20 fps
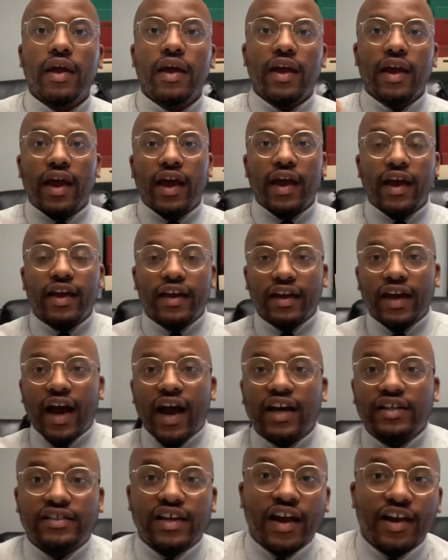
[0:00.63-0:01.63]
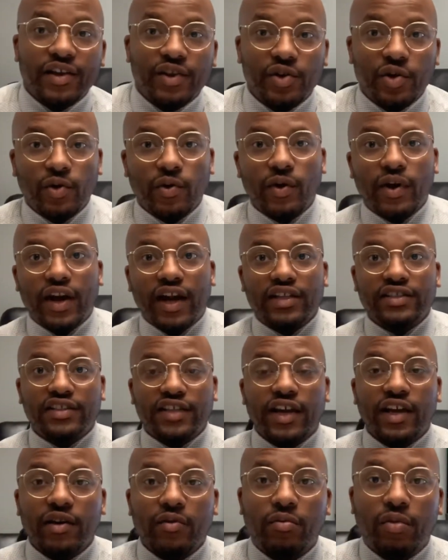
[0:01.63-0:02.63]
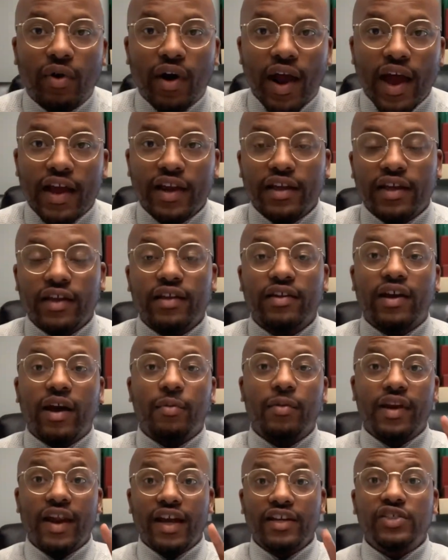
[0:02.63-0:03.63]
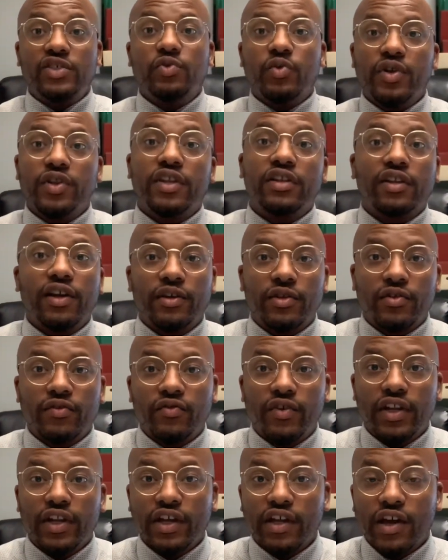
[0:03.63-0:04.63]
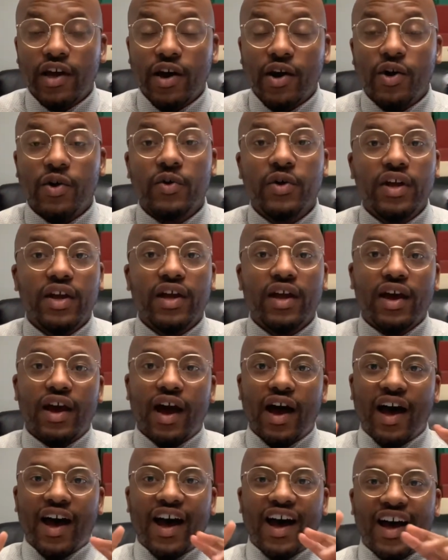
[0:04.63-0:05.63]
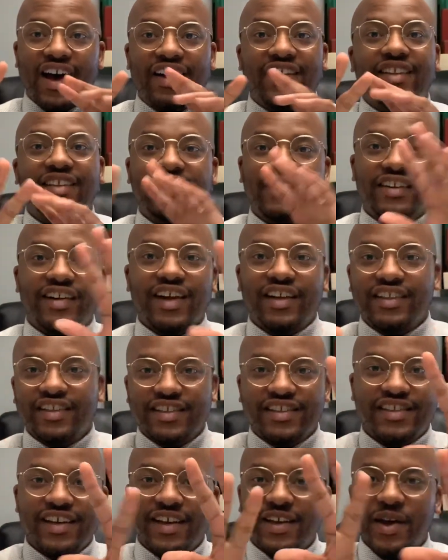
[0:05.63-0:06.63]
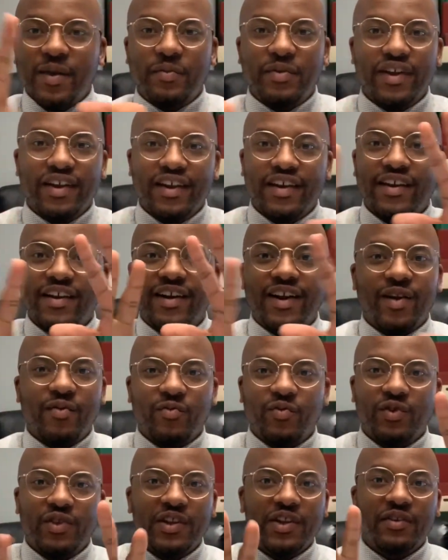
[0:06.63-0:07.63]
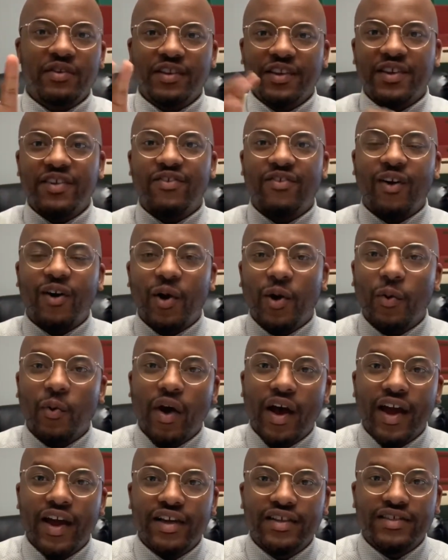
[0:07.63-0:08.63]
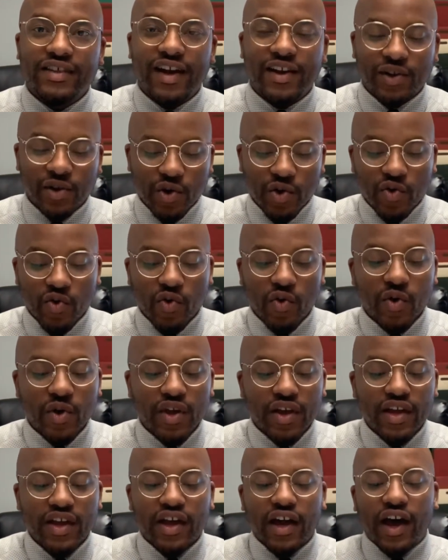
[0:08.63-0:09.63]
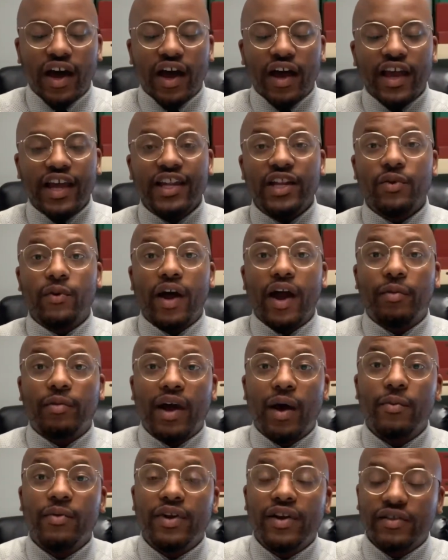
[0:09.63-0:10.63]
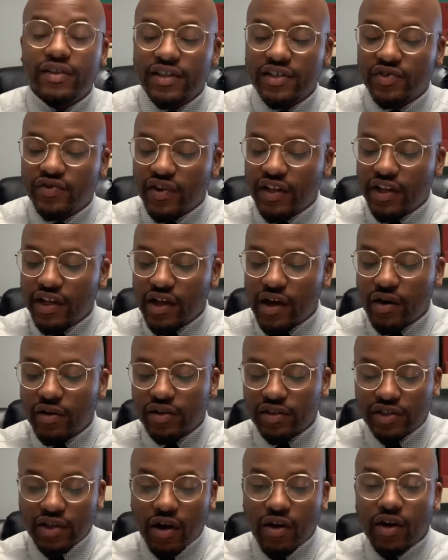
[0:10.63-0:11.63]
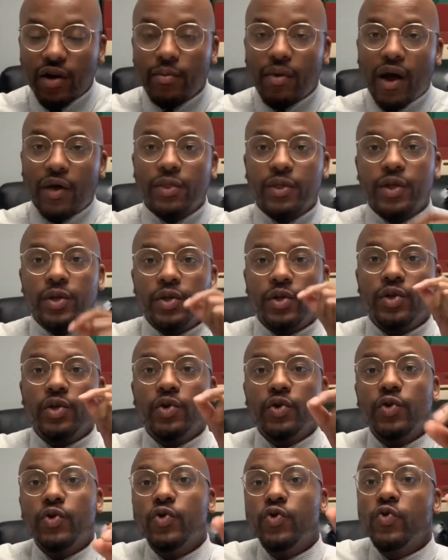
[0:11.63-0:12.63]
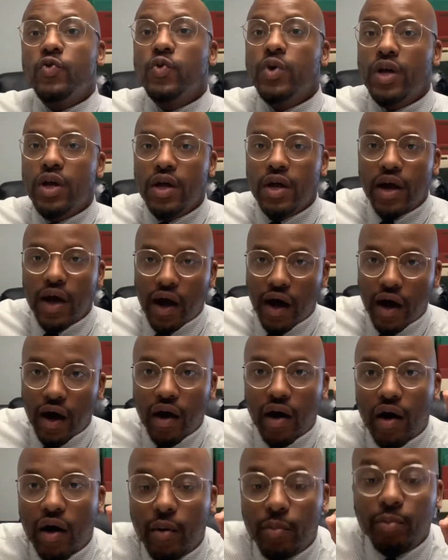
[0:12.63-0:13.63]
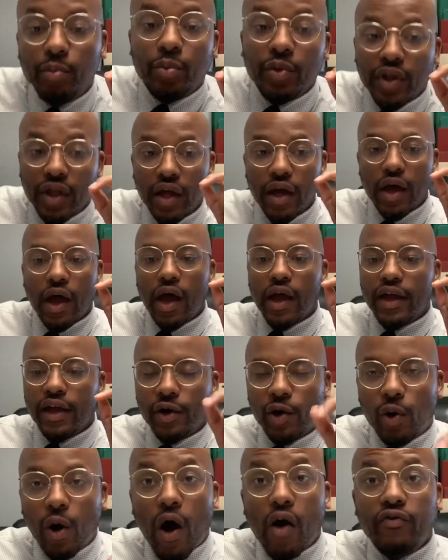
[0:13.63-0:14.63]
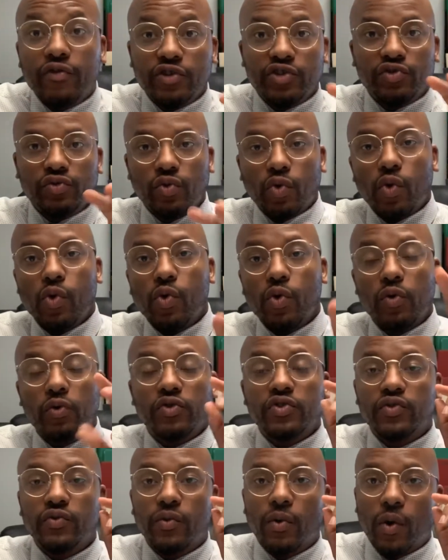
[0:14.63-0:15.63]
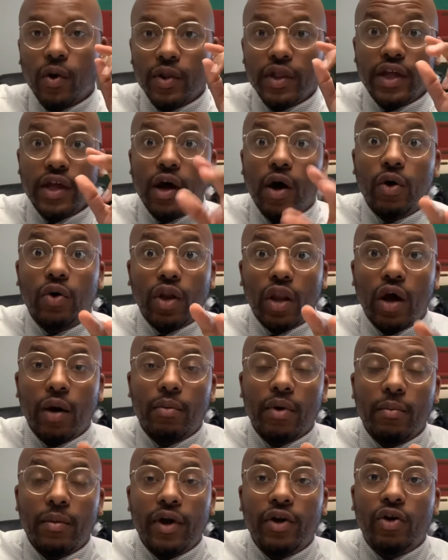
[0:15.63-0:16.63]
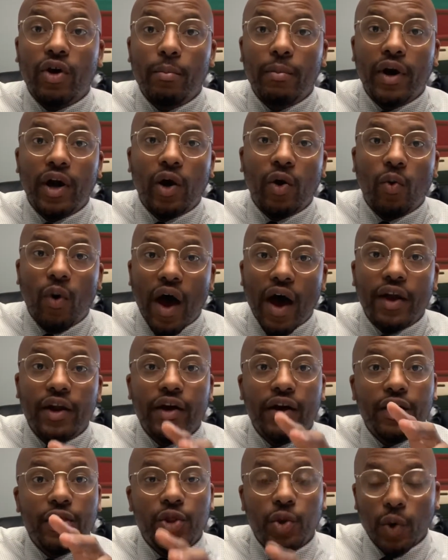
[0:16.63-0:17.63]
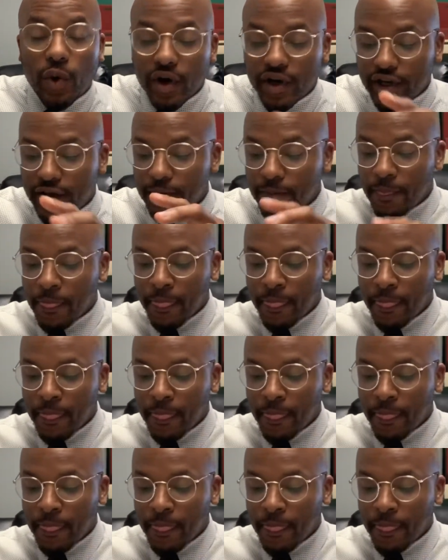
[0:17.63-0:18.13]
Hey guys, how you doing? Isaiah Brighty coming at you with another video. Look at the setup here. I'm really far away. It's kind of cool. Anyway, I'm coming with this video to talk about the new interoffice rules for the Oklahoma Medical Marijuana Authority.